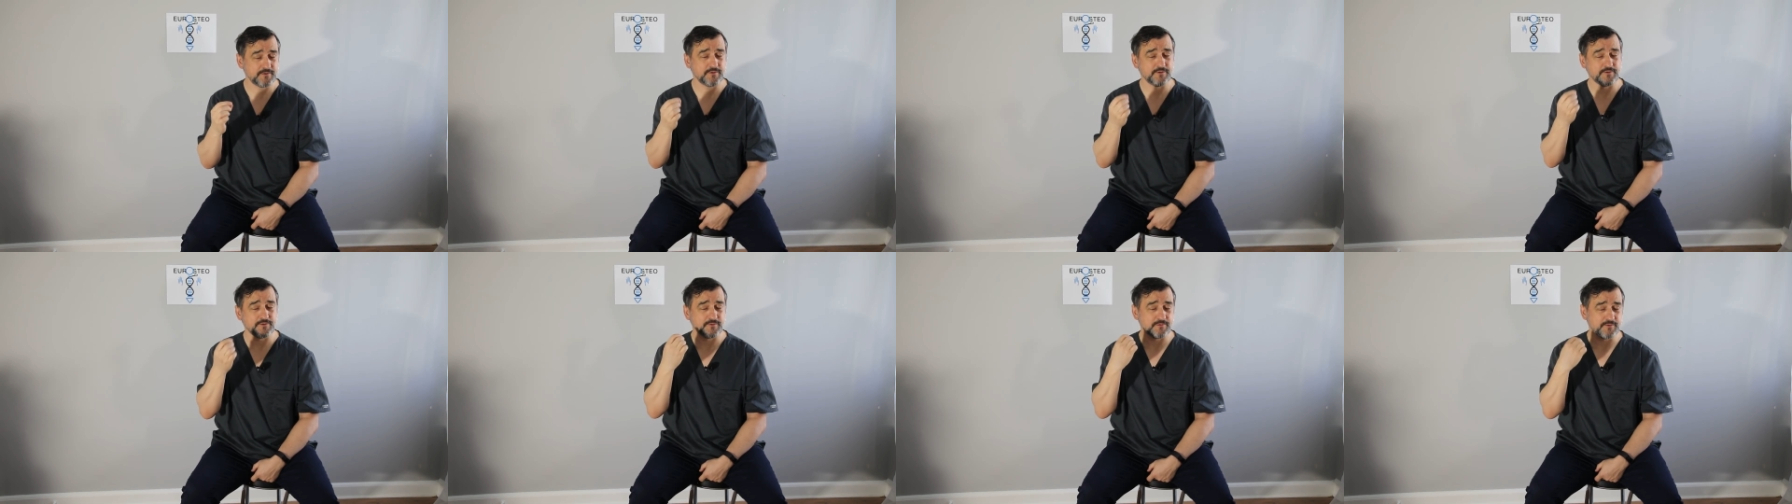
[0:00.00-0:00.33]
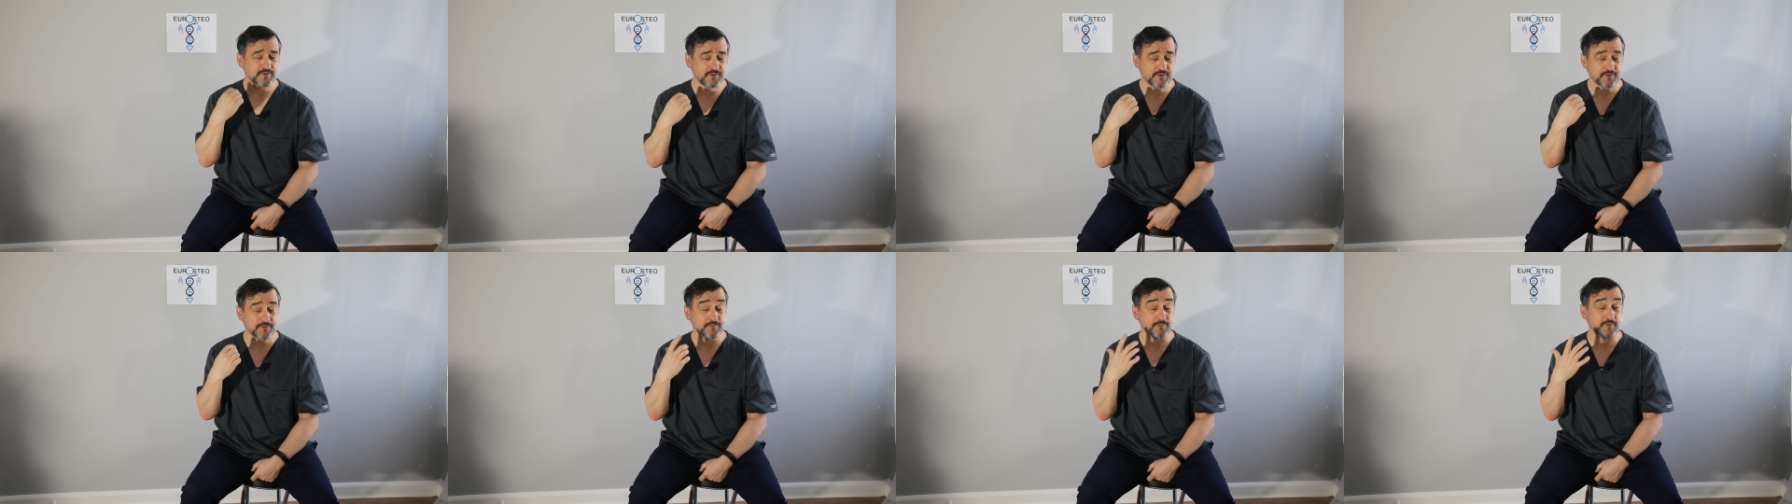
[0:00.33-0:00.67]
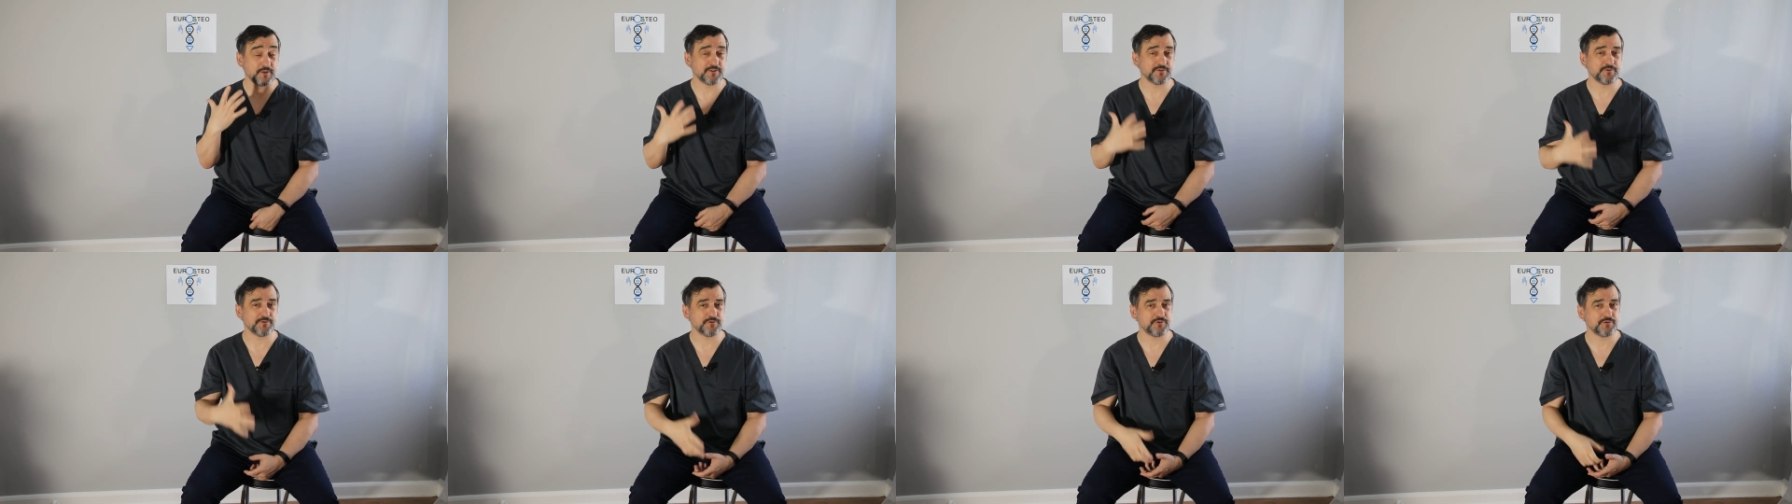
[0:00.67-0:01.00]
because we don't
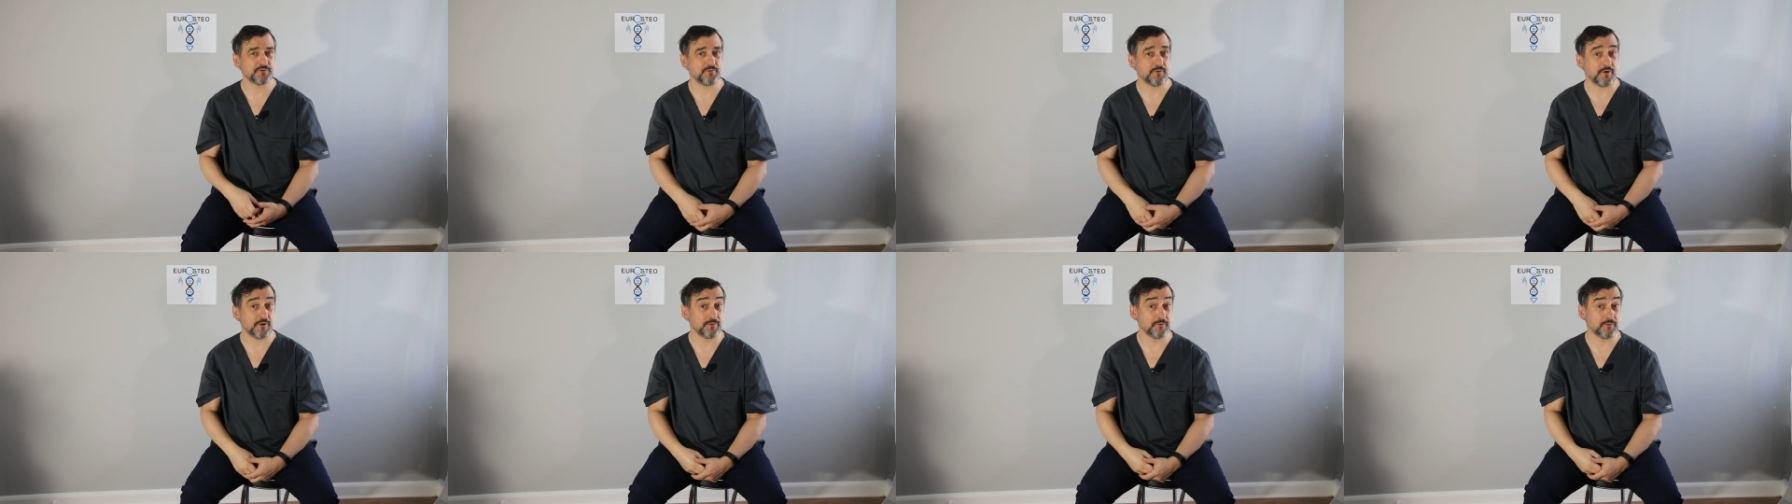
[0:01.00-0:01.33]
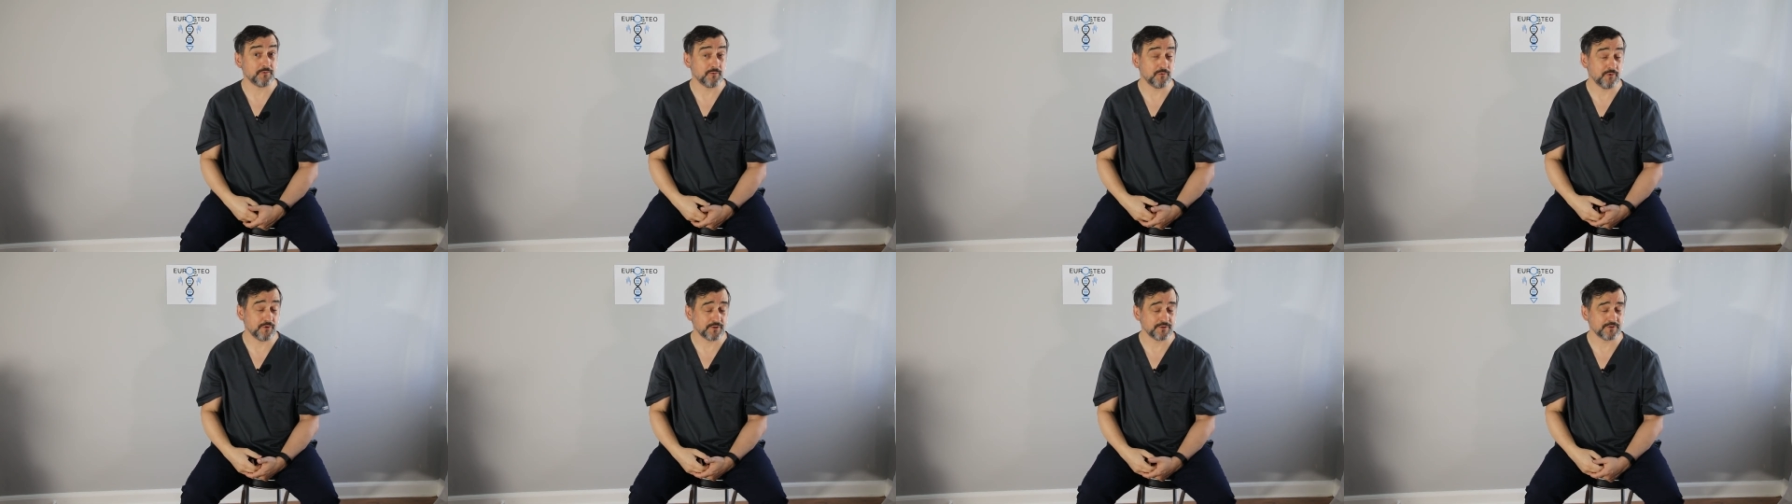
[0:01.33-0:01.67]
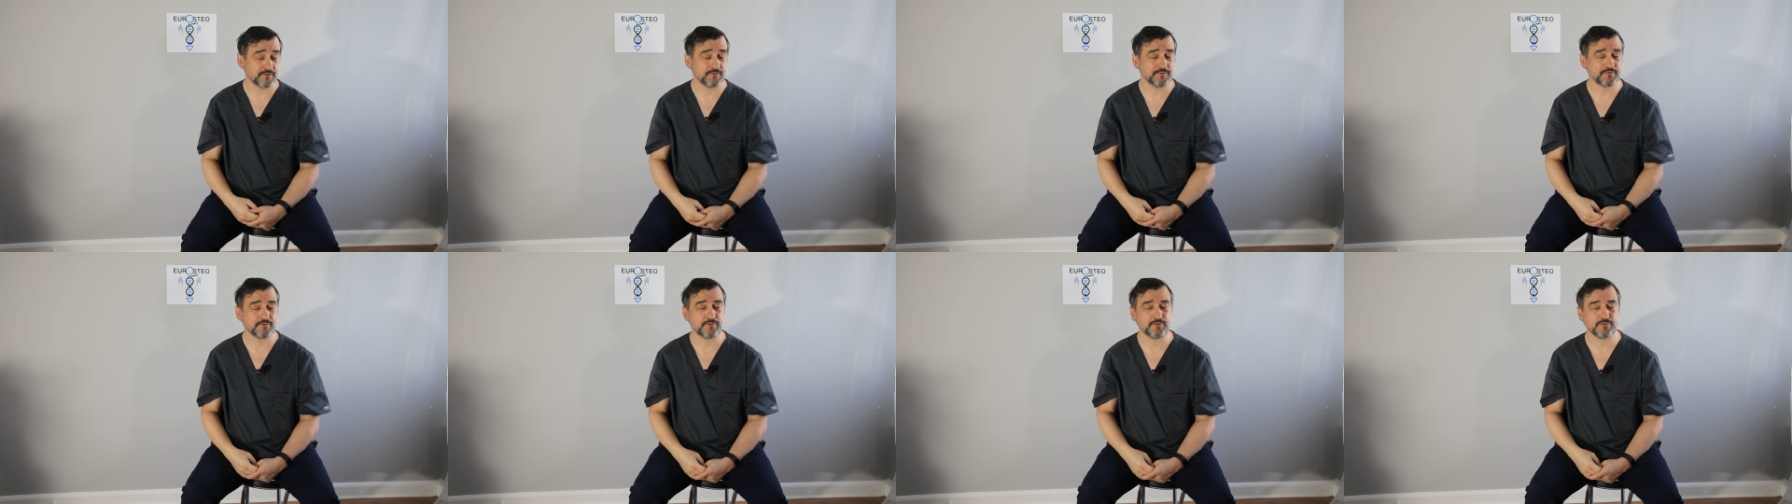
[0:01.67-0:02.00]
want to swallow water,
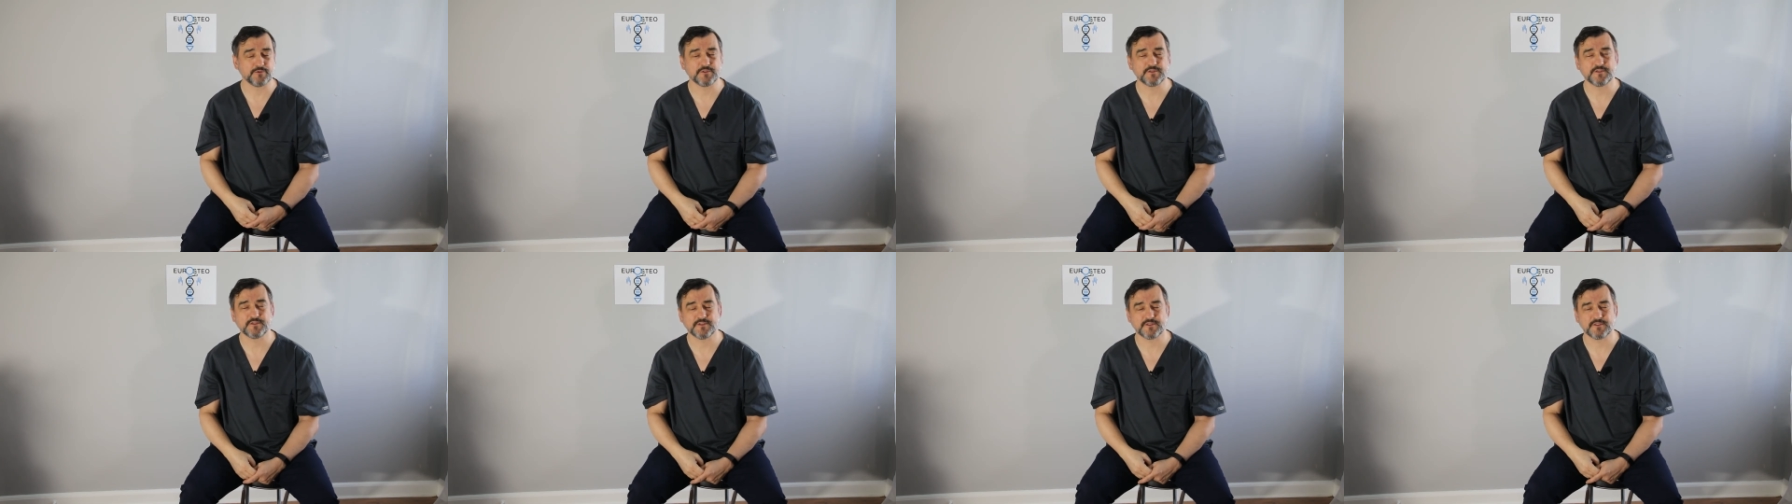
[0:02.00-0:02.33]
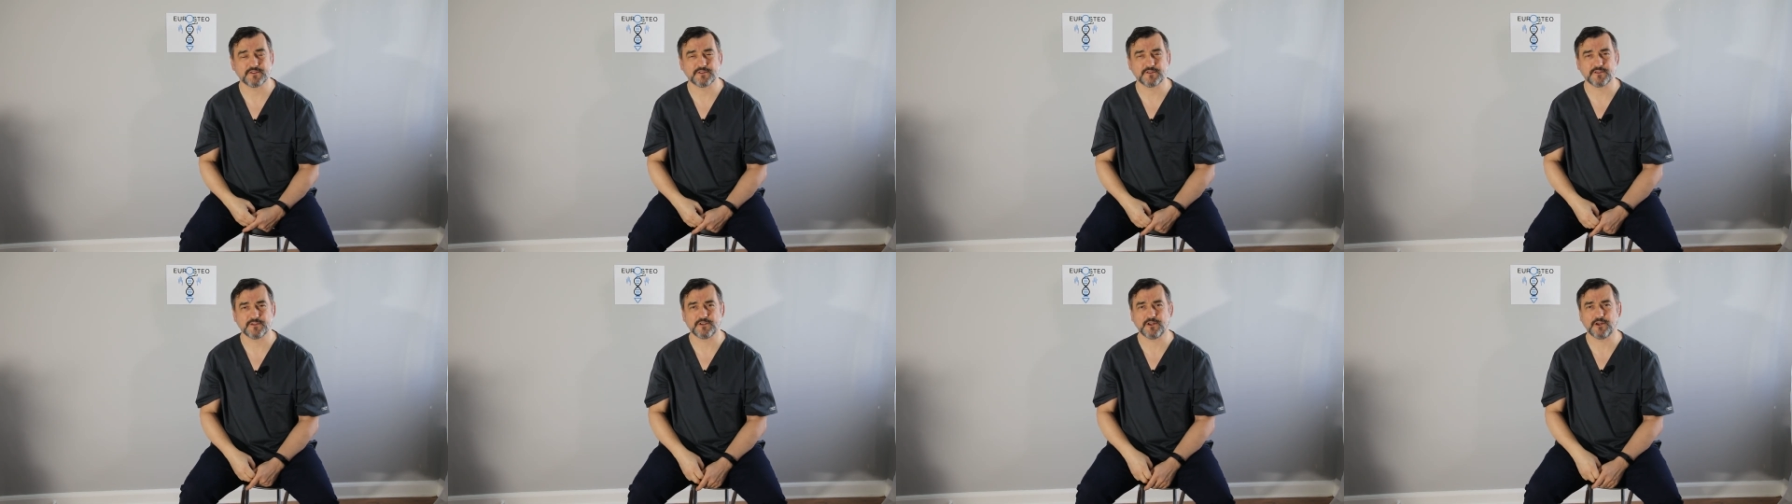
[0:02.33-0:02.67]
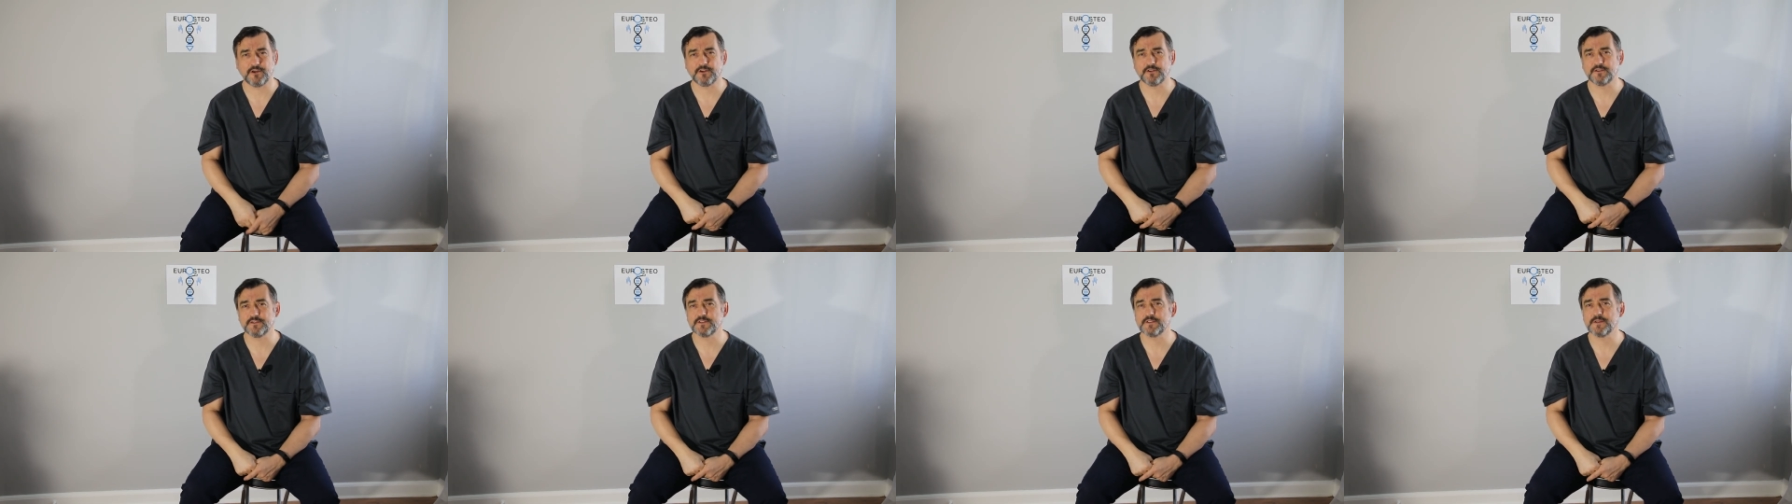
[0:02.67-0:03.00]
of course, in the
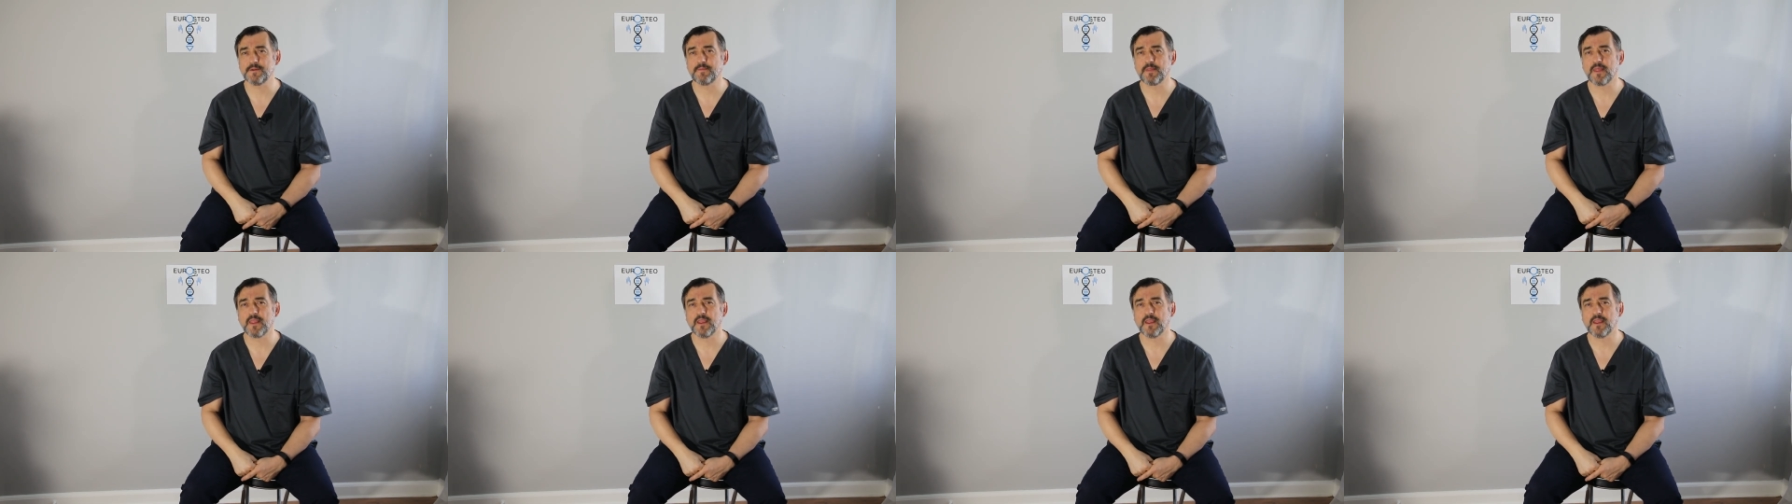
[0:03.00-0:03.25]
lungs.